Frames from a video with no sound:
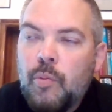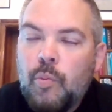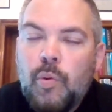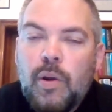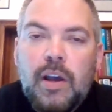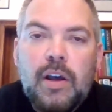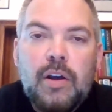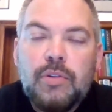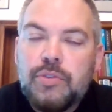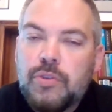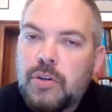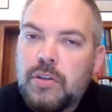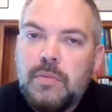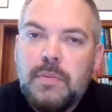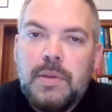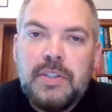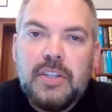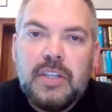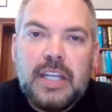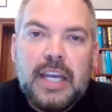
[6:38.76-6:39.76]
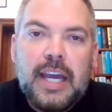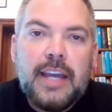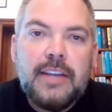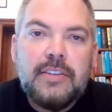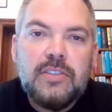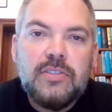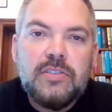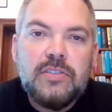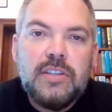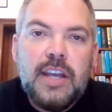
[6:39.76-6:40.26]
well-documented
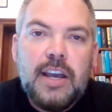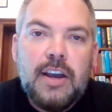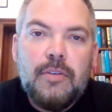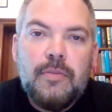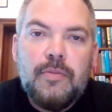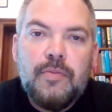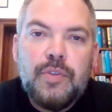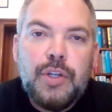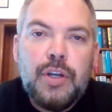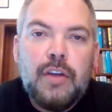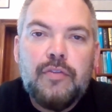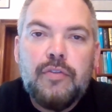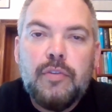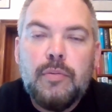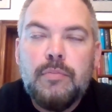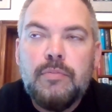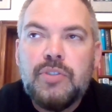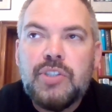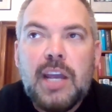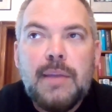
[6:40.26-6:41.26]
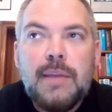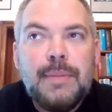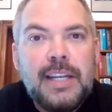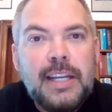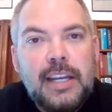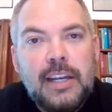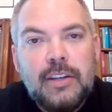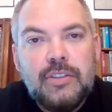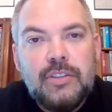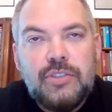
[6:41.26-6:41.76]
cases now, from
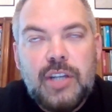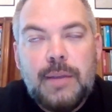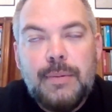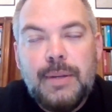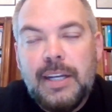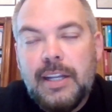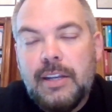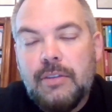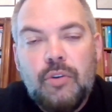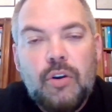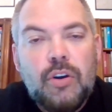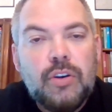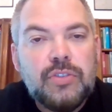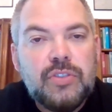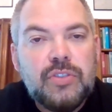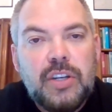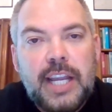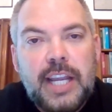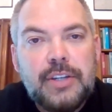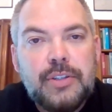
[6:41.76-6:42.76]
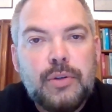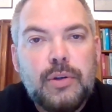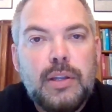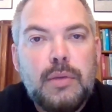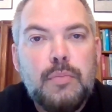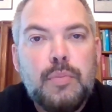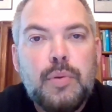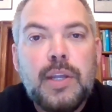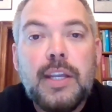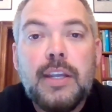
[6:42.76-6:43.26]
Jamie Lee Ross, the
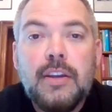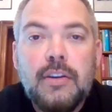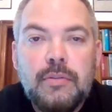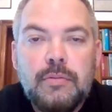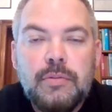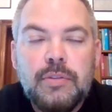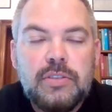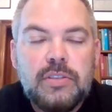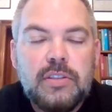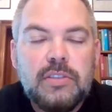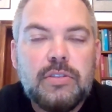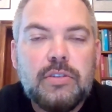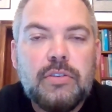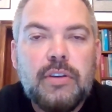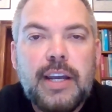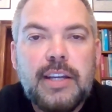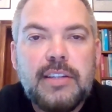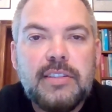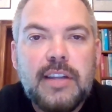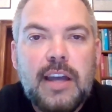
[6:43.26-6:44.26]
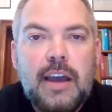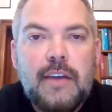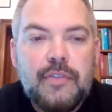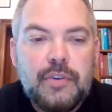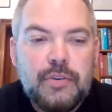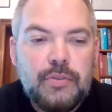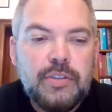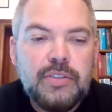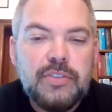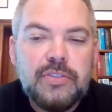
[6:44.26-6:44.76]
National MP, who was disgraced
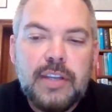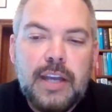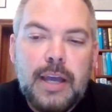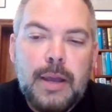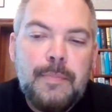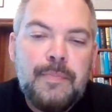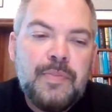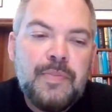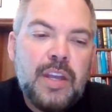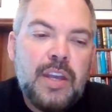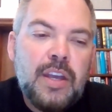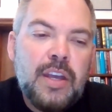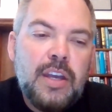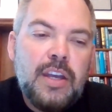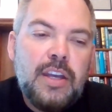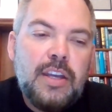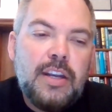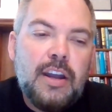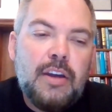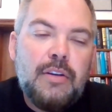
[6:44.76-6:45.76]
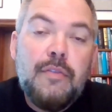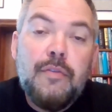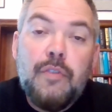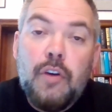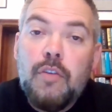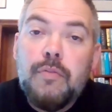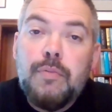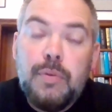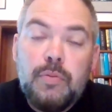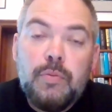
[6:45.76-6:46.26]
after his
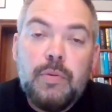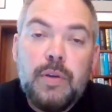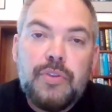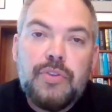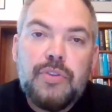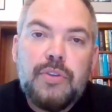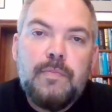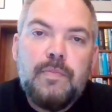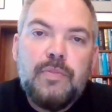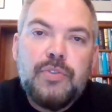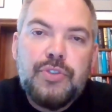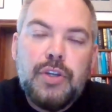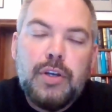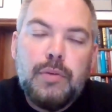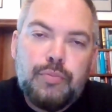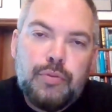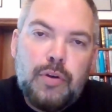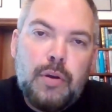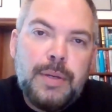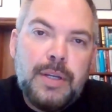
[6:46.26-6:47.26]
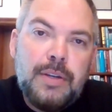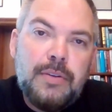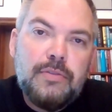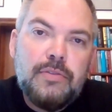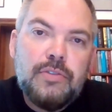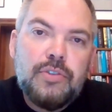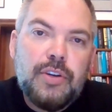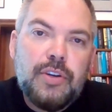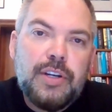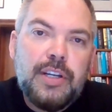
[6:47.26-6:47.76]
involvement with certain prominent
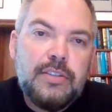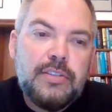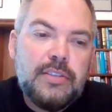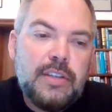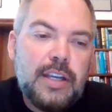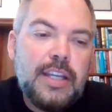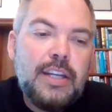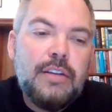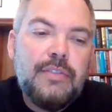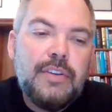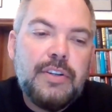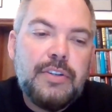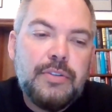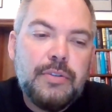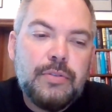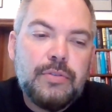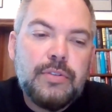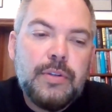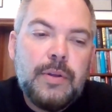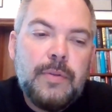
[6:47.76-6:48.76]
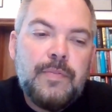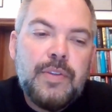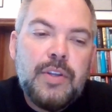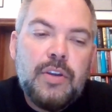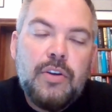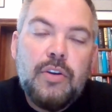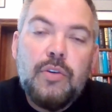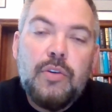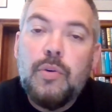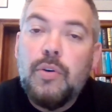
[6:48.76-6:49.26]
Chinese individuals
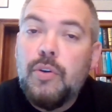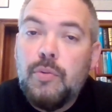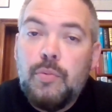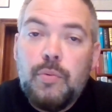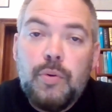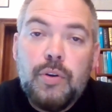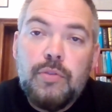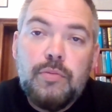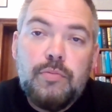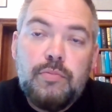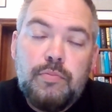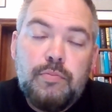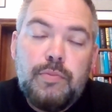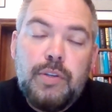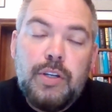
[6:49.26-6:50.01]
who were,